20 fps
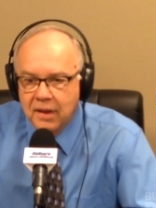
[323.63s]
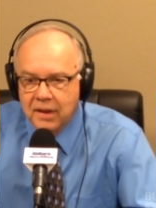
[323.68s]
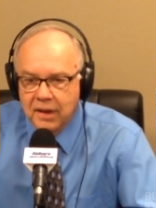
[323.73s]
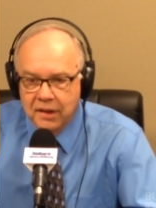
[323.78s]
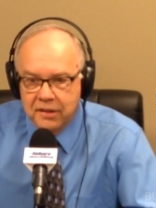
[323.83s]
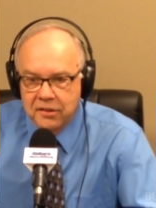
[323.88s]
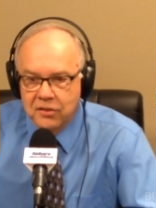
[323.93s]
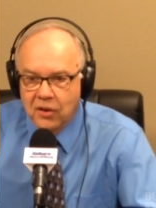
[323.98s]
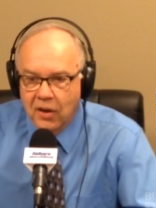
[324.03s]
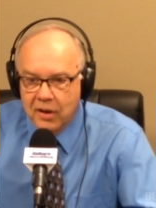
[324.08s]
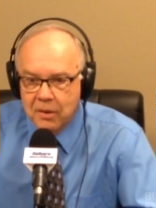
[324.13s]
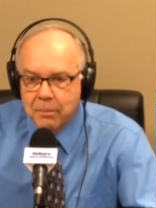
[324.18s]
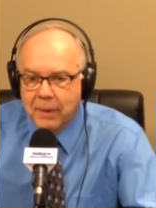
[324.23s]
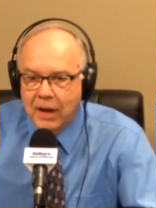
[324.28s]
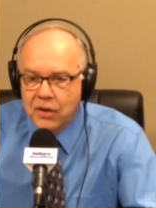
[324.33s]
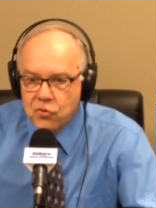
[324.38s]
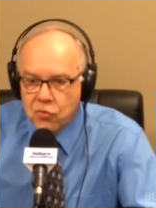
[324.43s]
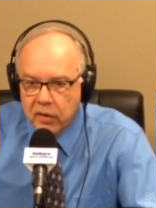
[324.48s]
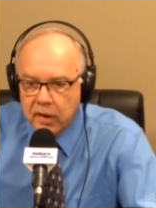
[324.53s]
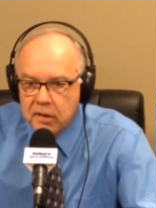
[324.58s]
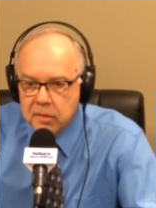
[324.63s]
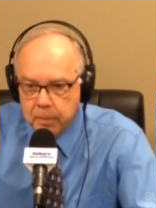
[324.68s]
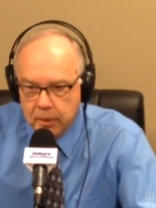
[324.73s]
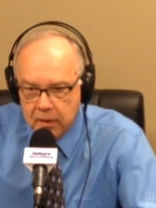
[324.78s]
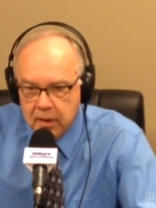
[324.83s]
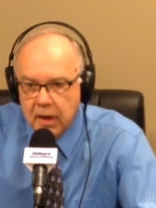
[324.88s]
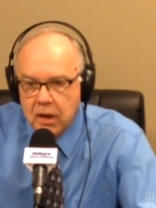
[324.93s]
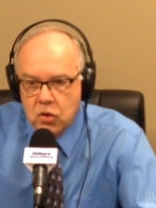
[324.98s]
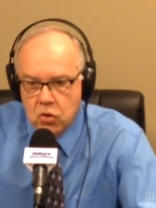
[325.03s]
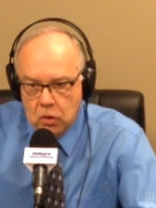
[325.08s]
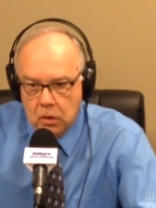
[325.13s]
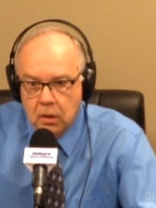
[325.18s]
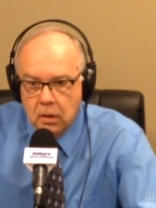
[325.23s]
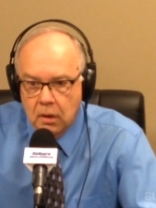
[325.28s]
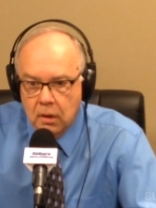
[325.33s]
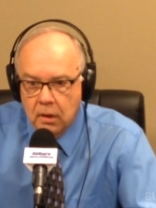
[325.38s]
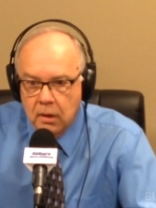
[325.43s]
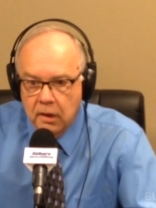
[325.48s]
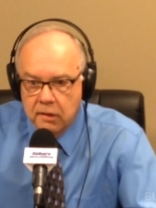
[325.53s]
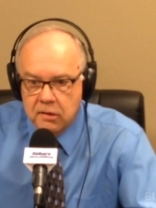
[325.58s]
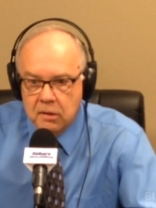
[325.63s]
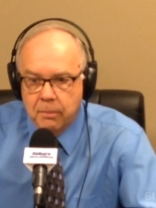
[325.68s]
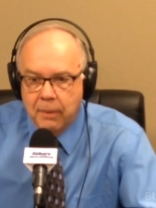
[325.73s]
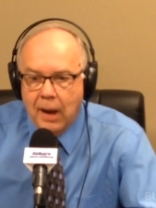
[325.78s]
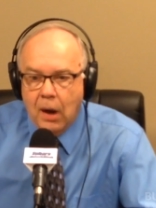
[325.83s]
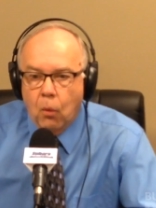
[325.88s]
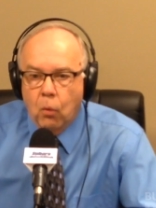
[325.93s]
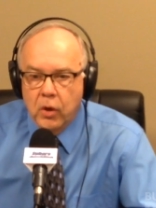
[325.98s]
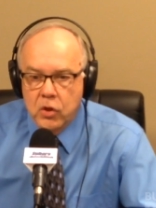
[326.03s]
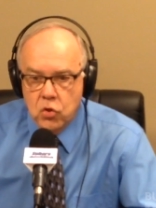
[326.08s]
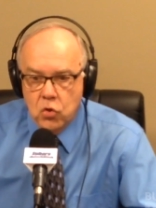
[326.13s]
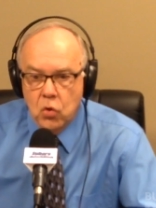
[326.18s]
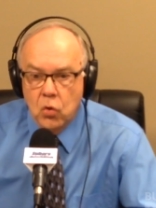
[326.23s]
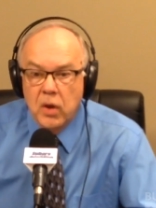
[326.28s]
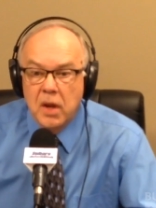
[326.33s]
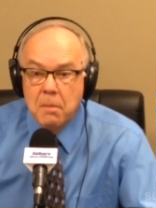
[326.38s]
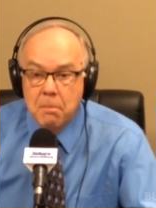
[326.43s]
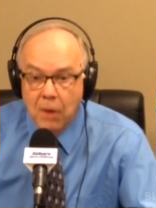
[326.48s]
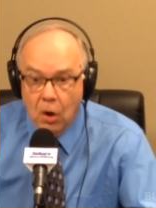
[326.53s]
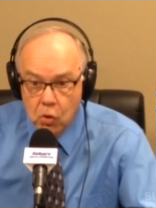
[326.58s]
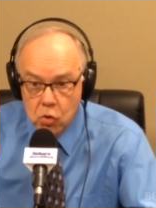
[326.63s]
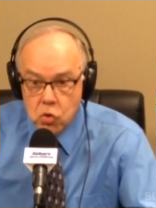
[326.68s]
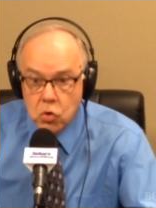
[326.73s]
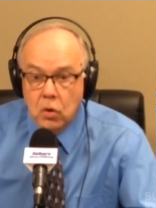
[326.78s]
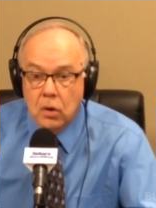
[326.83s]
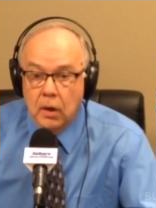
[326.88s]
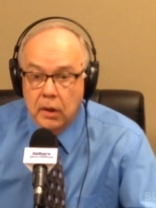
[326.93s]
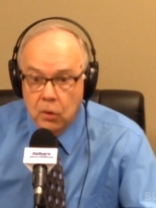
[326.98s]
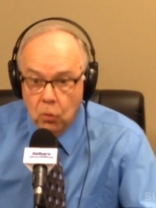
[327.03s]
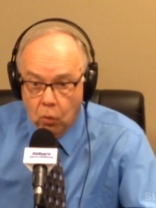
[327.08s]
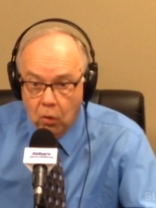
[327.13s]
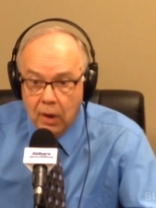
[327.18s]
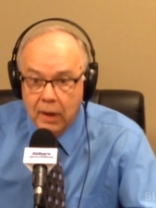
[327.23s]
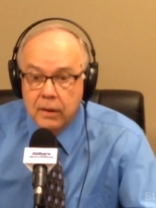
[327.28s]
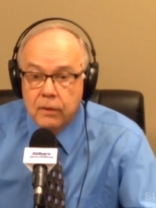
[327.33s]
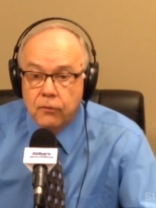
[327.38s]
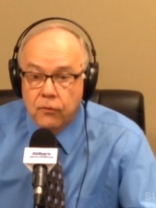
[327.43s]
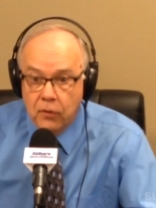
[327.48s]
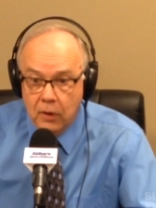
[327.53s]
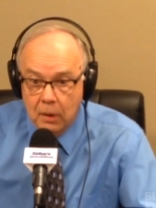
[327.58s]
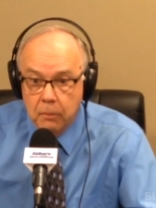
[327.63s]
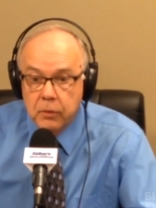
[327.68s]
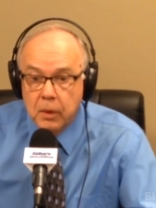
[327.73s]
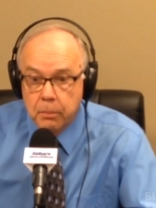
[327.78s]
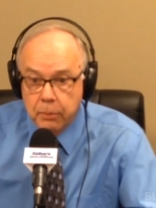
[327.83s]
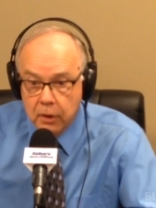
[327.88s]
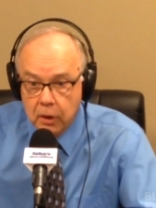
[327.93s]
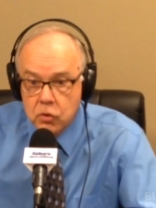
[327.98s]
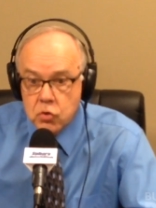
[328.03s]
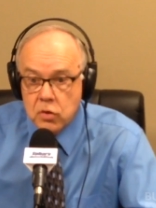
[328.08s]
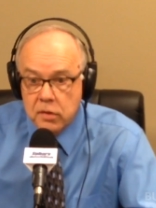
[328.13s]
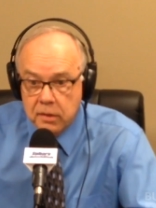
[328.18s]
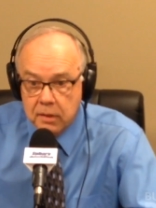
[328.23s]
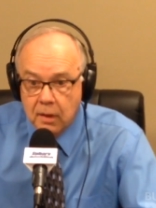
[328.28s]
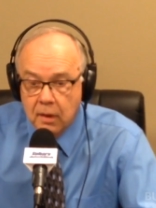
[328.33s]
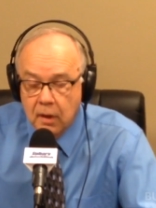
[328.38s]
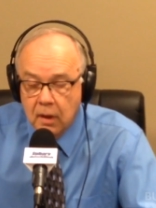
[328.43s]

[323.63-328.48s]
It's not about transportation. It's about what you emotionally want from the purchase.